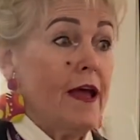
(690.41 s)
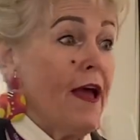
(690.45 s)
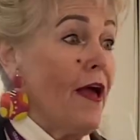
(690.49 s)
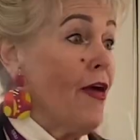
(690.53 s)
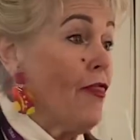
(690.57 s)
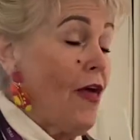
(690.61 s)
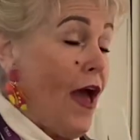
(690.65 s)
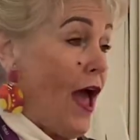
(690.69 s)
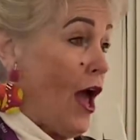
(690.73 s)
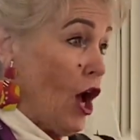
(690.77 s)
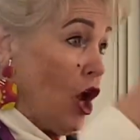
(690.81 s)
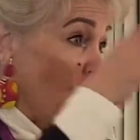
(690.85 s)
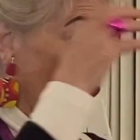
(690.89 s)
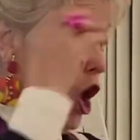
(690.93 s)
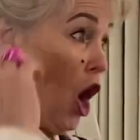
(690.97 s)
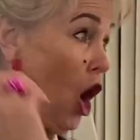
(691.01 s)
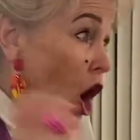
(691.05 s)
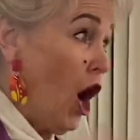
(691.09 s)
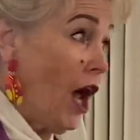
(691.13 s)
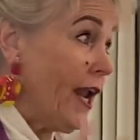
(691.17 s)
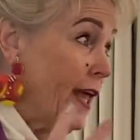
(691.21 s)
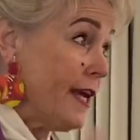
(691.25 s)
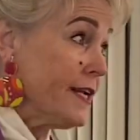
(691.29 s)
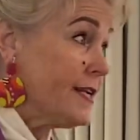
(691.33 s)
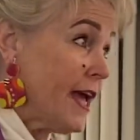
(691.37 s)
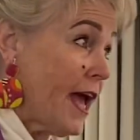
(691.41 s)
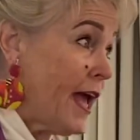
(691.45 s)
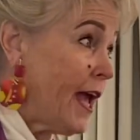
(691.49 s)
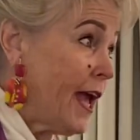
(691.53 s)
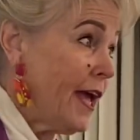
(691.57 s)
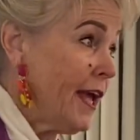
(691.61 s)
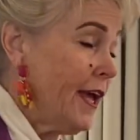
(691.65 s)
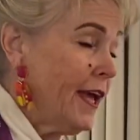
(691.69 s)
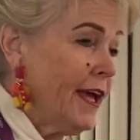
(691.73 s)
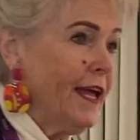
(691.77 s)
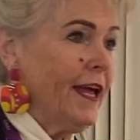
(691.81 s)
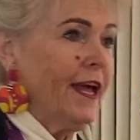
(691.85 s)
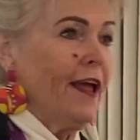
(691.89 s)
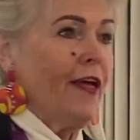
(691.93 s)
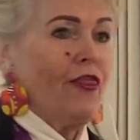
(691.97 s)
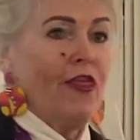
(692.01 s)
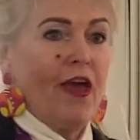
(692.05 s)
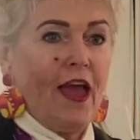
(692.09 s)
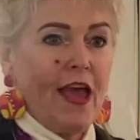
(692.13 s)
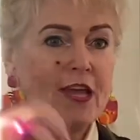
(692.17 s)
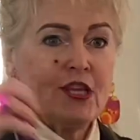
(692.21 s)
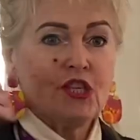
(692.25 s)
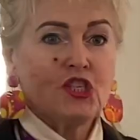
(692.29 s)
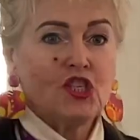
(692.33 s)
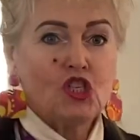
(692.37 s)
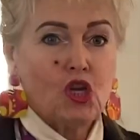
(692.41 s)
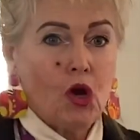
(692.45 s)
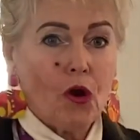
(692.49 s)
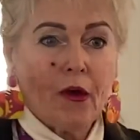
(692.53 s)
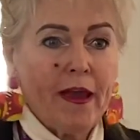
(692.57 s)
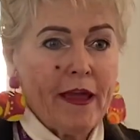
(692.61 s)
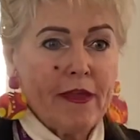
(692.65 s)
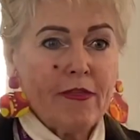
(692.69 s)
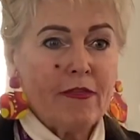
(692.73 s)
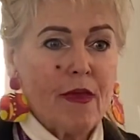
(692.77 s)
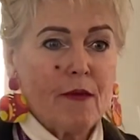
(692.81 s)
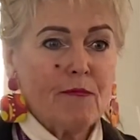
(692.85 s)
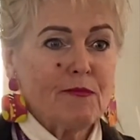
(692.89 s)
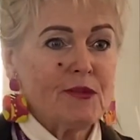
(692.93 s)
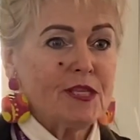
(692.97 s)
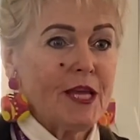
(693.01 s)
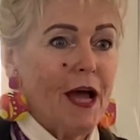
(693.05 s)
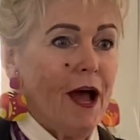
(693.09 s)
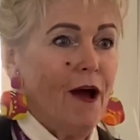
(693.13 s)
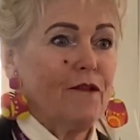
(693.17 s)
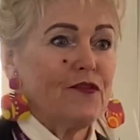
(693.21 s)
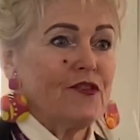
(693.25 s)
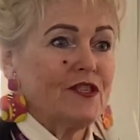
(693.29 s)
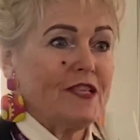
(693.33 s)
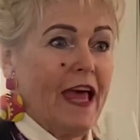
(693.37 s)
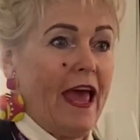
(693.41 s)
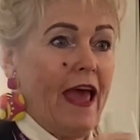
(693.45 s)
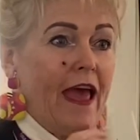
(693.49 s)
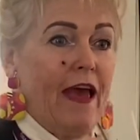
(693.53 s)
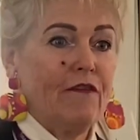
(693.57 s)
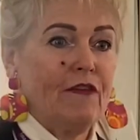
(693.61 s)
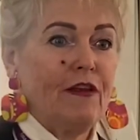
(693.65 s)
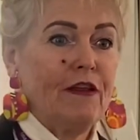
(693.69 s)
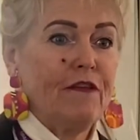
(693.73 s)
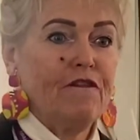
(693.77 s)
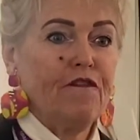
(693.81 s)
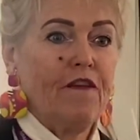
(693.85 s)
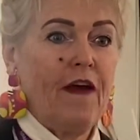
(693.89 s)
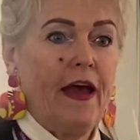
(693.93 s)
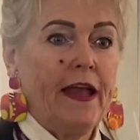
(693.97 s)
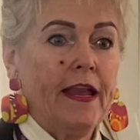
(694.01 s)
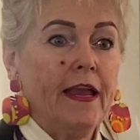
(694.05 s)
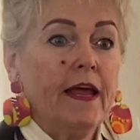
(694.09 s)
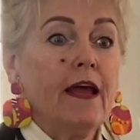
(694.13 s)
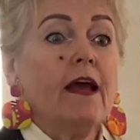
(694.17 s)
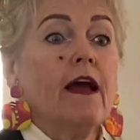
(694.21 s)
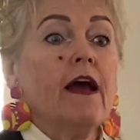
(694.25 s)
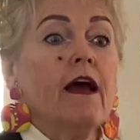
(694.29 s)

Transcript: They're on holiday. They're enjoying themselves. They're having fun.